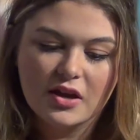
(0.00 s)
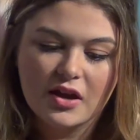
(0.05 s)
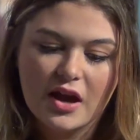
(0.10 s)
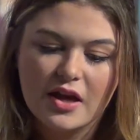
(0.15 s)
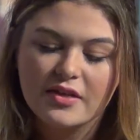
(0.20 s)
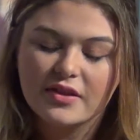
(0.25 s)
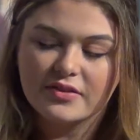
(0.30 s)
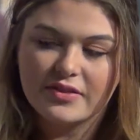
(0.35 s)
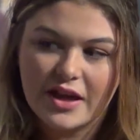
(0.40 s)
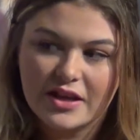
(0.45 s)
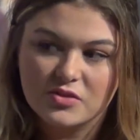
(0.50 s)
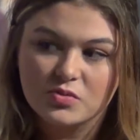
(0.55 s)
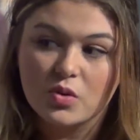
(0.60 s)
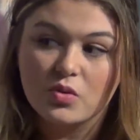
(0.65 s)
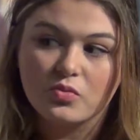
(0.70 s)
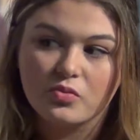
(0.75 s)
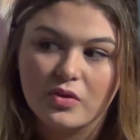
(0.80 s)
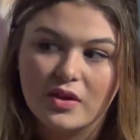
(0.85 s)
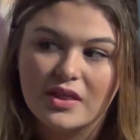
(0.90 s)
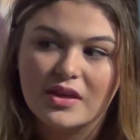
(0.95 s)
I think that's
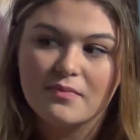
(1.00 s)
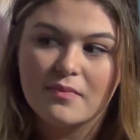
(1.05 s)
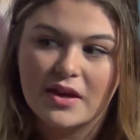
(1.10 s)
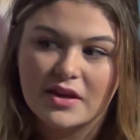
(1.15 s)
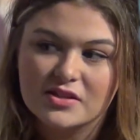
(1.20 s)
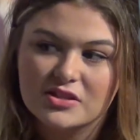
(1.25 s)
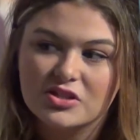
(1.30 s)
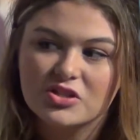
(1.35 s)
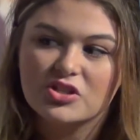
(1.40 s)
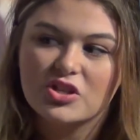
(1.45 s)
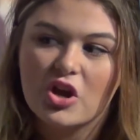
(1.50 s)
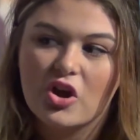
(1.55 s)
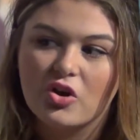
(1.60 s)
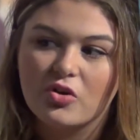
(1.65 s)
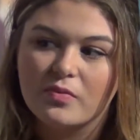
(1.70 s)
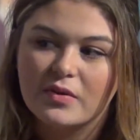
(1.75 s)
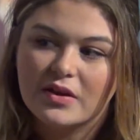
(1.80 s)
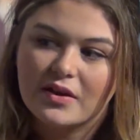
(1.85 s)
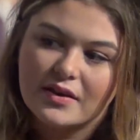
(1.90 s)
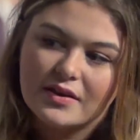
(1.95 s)
what really makes a
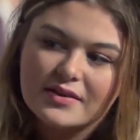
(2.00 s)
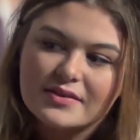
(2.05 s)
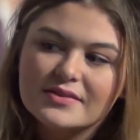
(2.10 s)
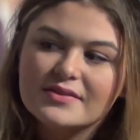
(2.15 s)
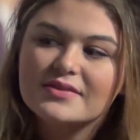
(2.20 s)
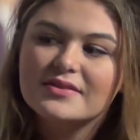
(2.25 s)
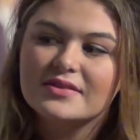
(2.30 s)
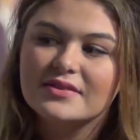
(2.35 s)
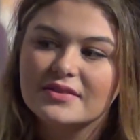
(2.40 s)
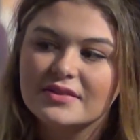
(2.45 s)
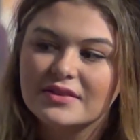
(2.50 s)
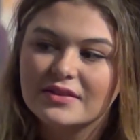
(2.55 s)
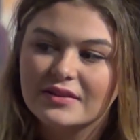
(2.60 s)
show, because